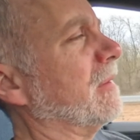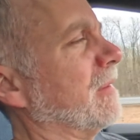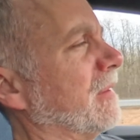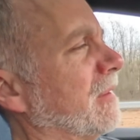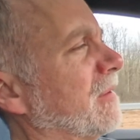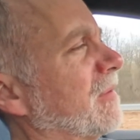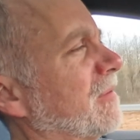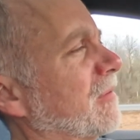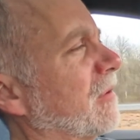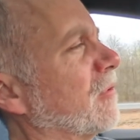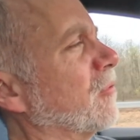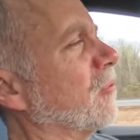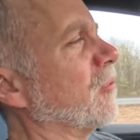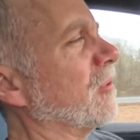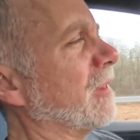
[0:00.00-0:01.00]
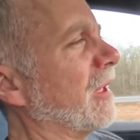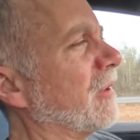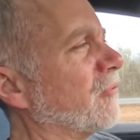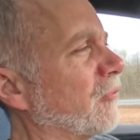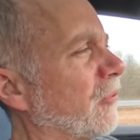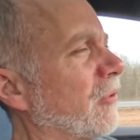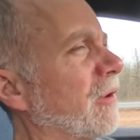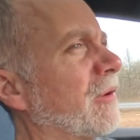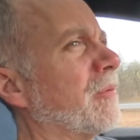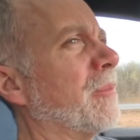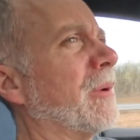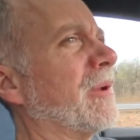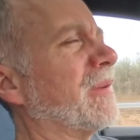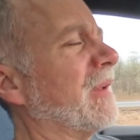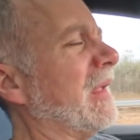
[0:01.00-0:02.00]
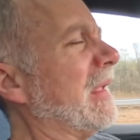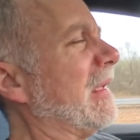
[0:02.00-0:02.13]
It is a Google Android, but